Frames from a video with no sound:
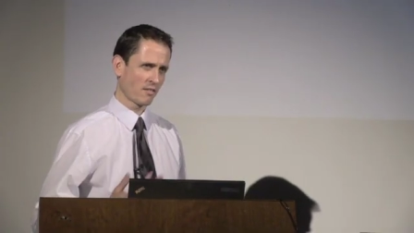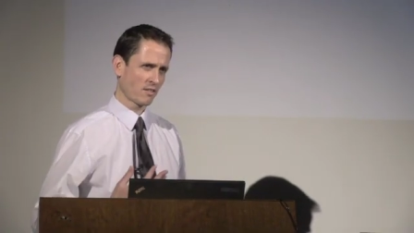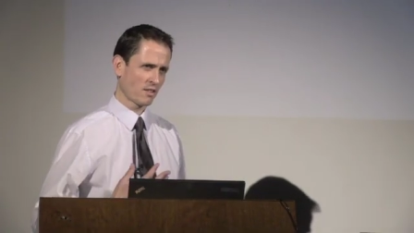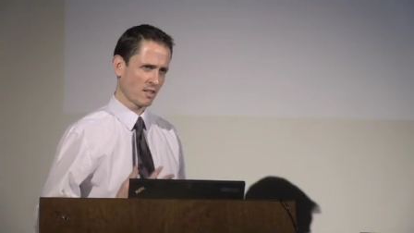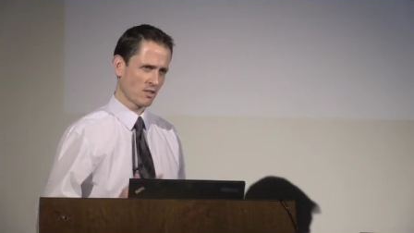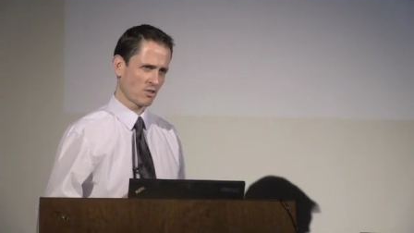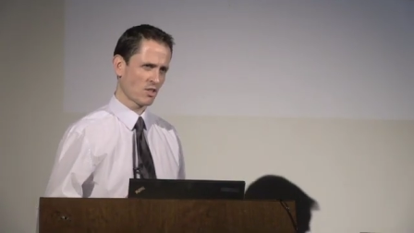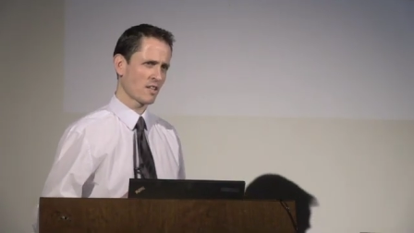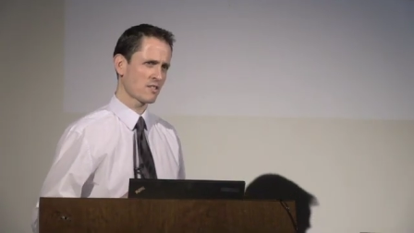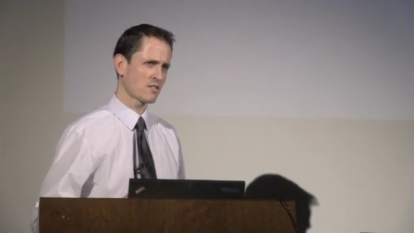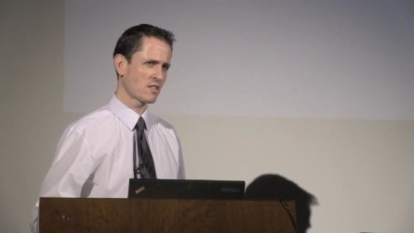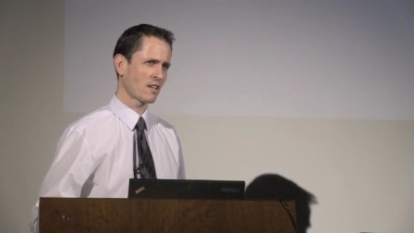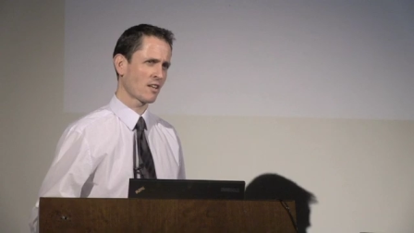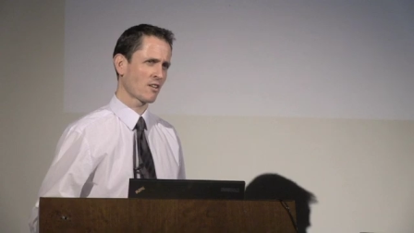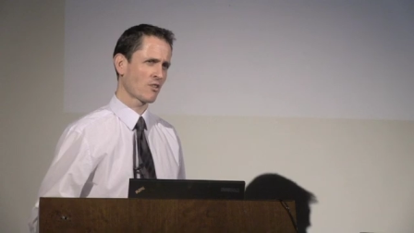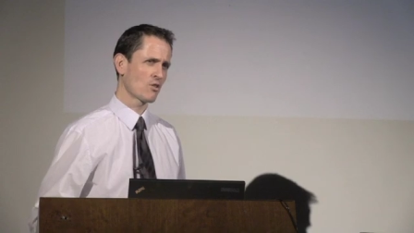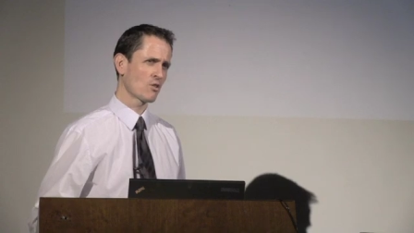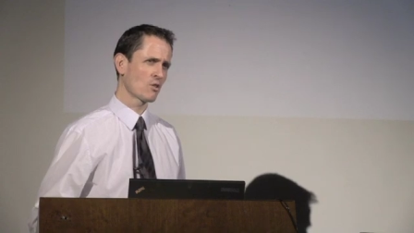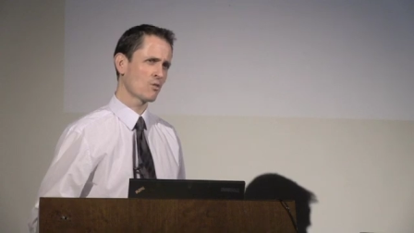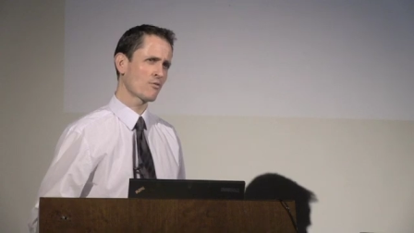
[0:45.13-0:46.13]
a chance to
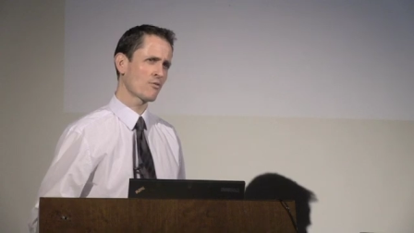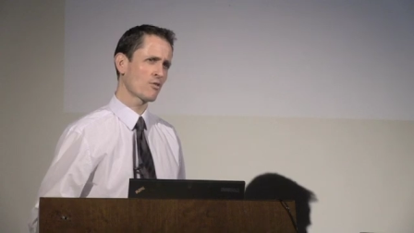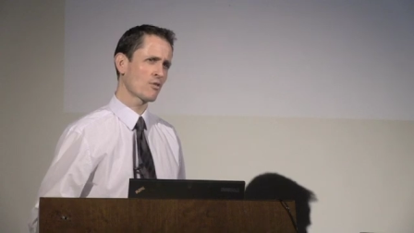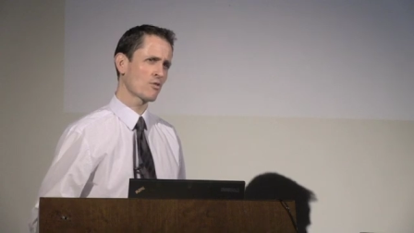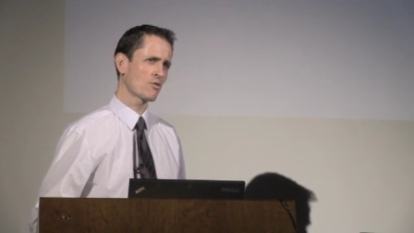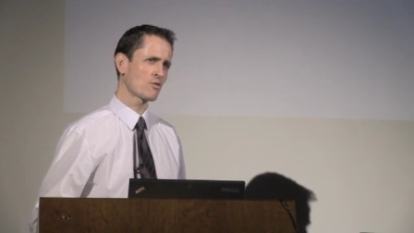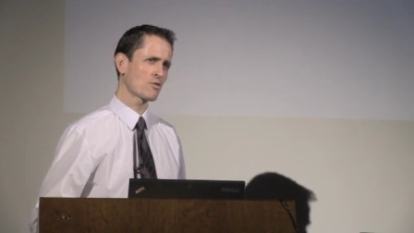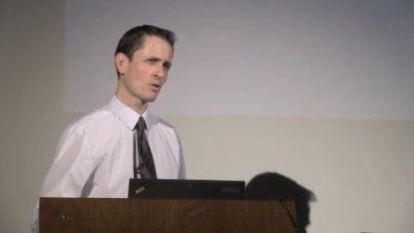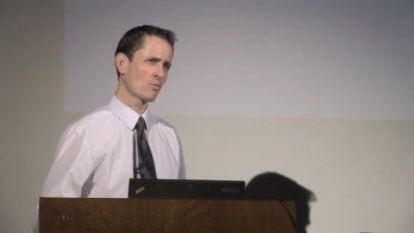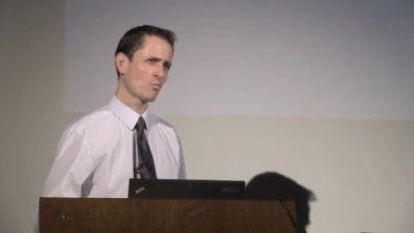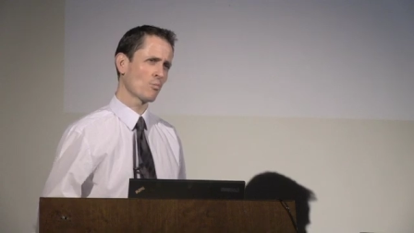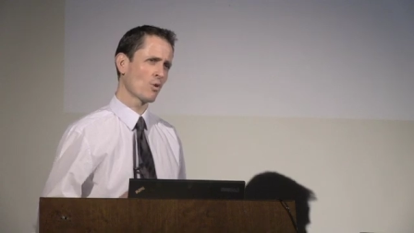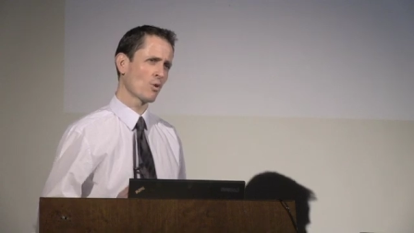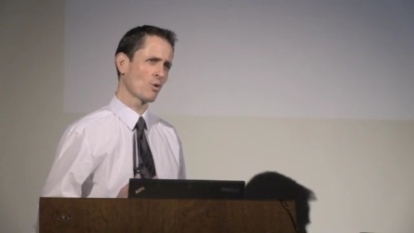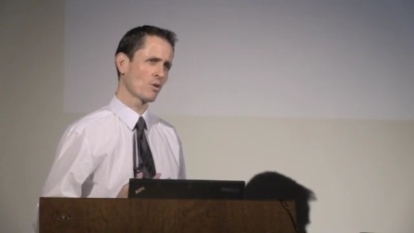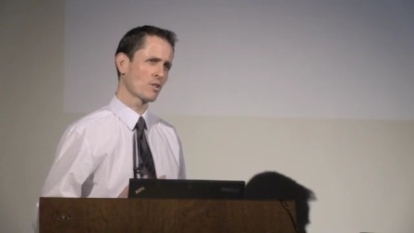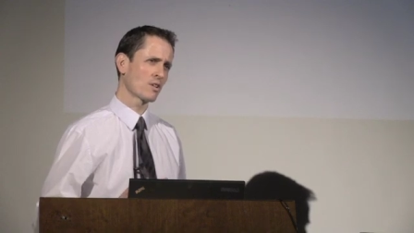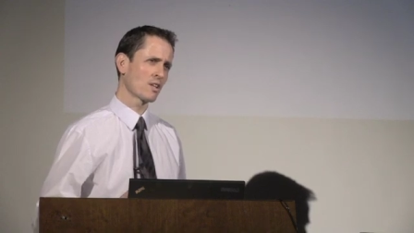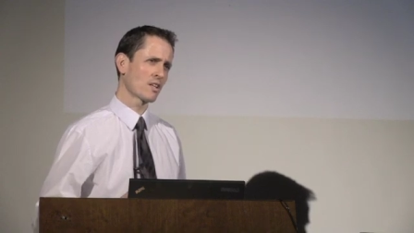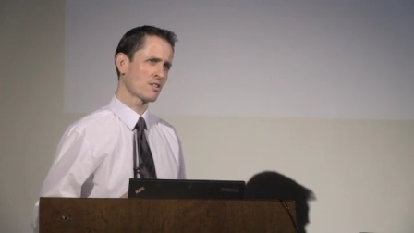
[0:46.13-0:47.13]
get your views on
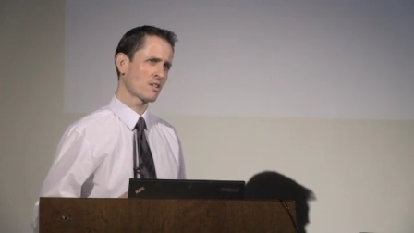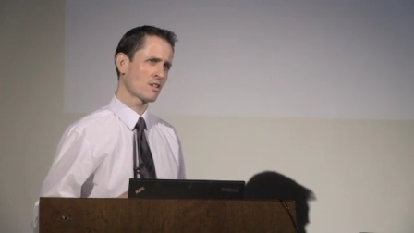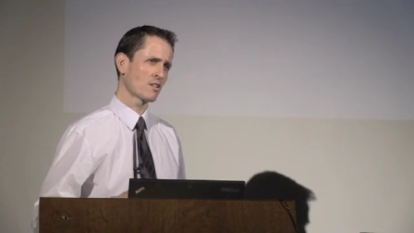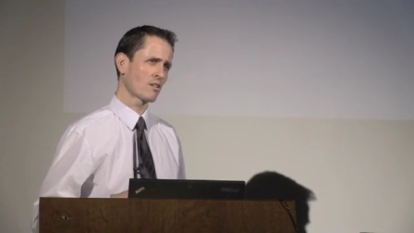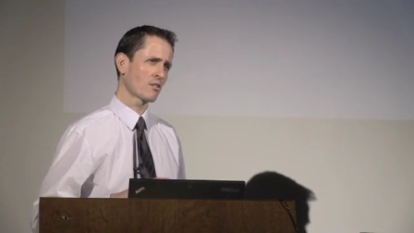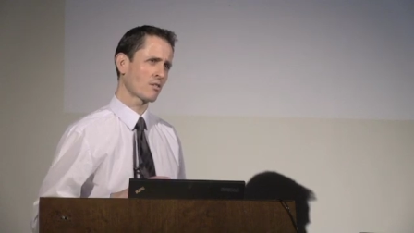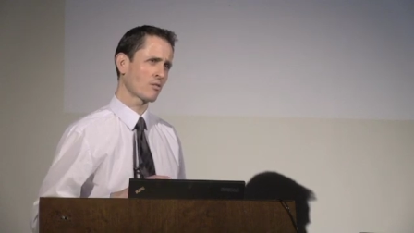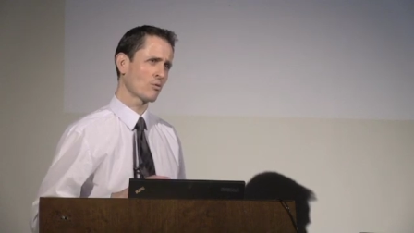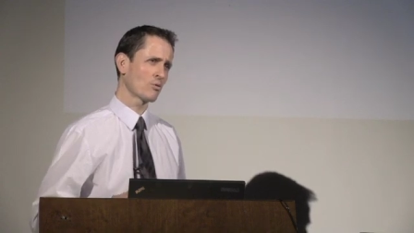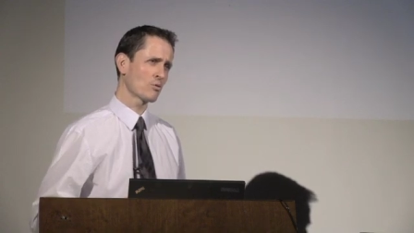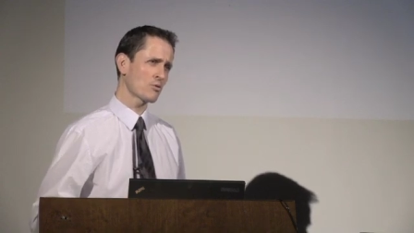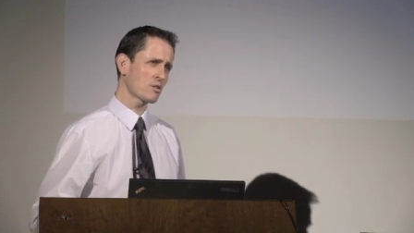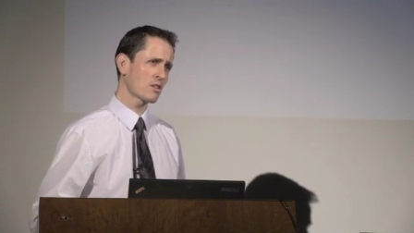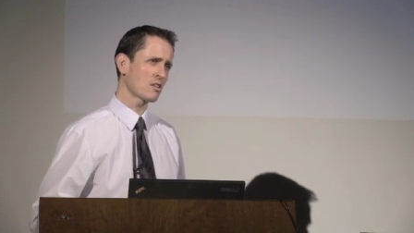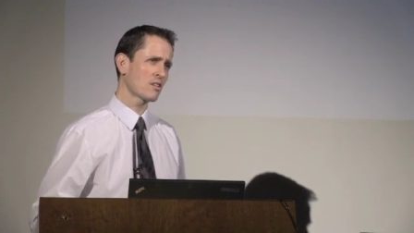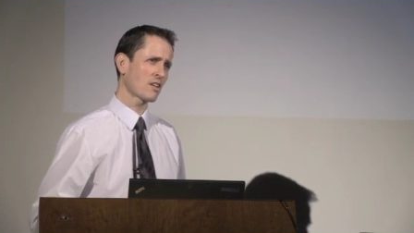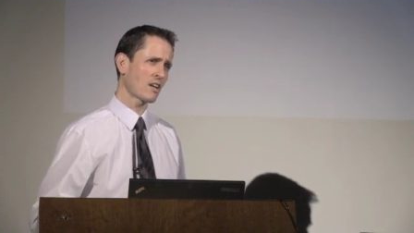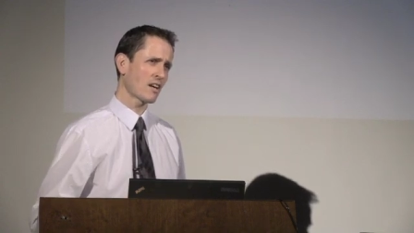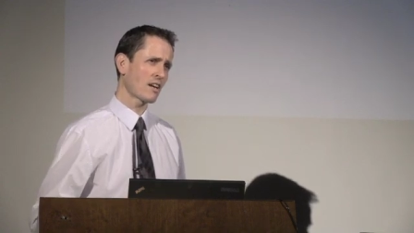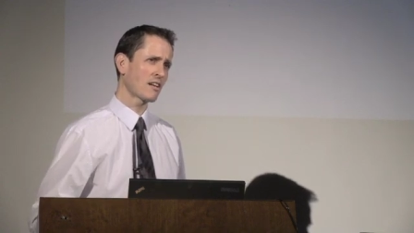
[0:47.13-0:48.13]
what is enclosed
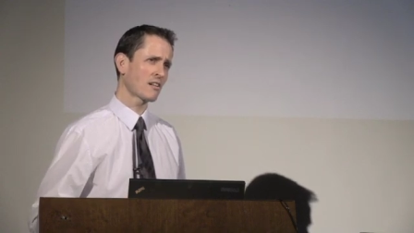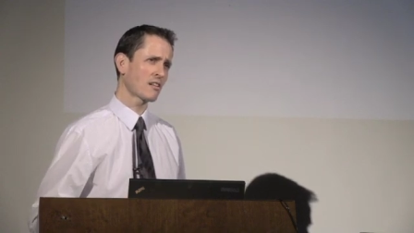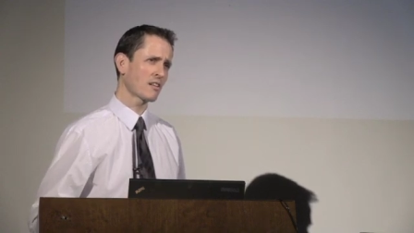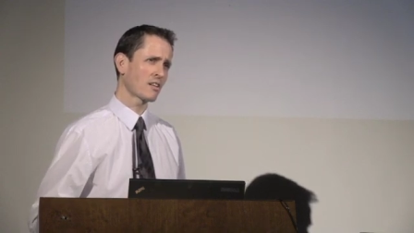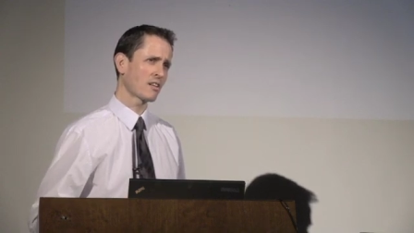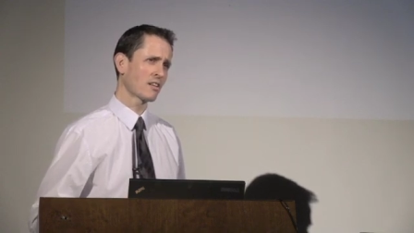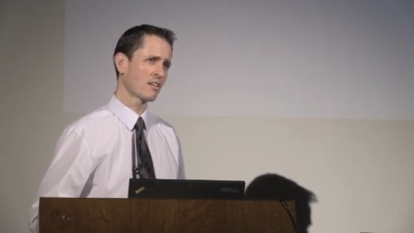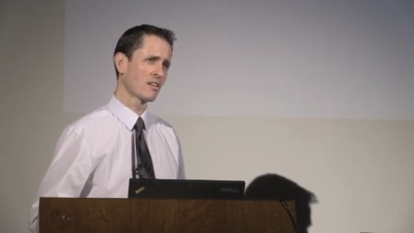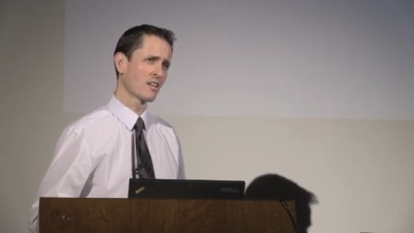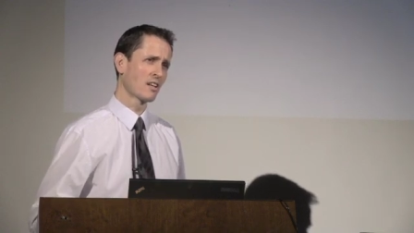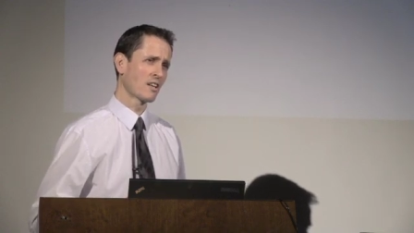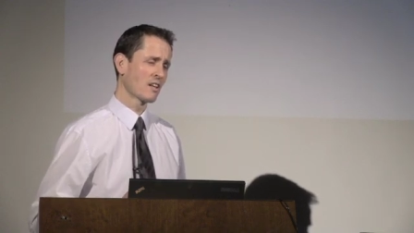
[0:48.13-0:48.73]
in the guideline.